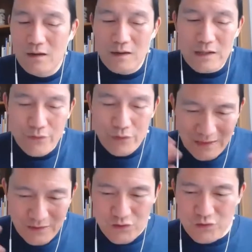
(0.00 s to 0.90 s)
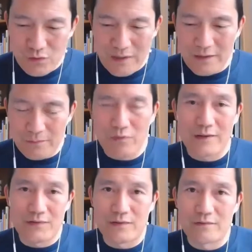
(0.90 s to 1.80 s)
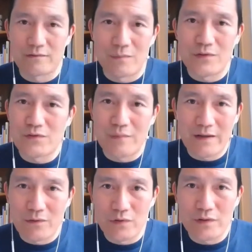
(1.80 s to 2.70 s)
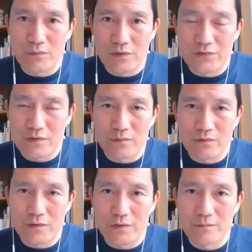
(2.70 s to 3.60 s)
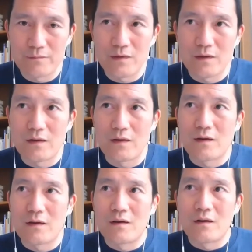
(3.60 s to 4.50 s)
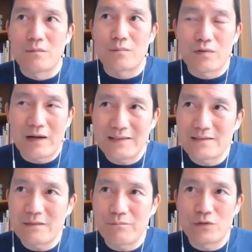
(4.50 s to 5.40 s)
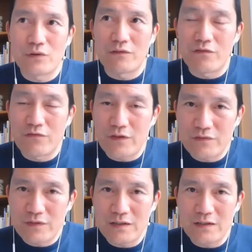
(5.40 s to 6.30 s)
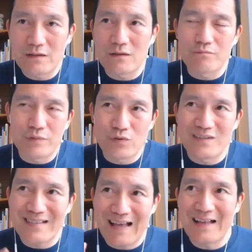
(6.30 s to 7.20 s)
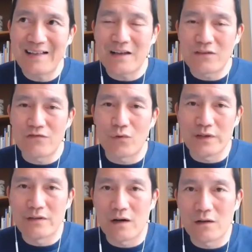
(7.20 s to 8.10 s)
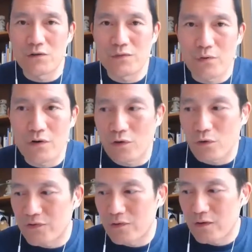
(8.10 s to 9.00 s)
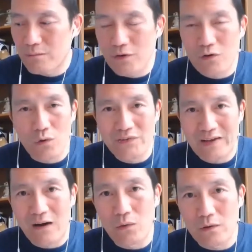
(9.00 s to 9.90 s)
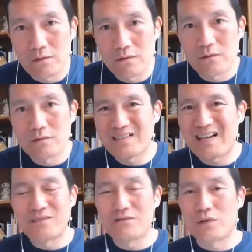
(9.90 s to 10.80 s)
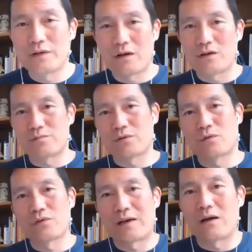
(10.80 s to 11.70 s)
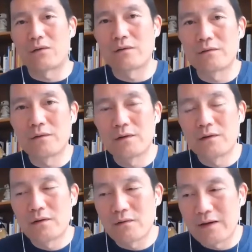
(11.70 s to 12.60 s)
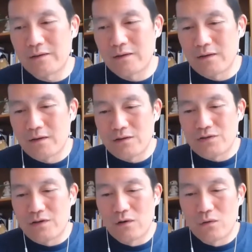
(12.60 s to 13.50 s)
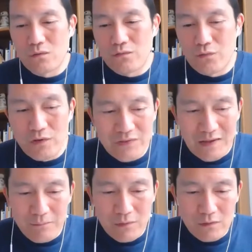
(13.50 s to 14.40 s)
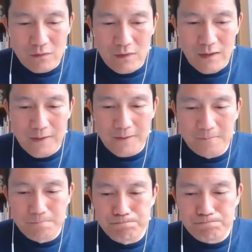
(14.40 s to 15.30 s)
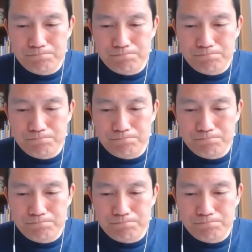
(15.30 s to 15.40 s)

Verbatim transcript: If you're not sure how to price it, let me just make it really, really simple for you. Price it between 15, between 10 and $40 per course, per course hour. 10 and $40 per course hour, right? so for example um,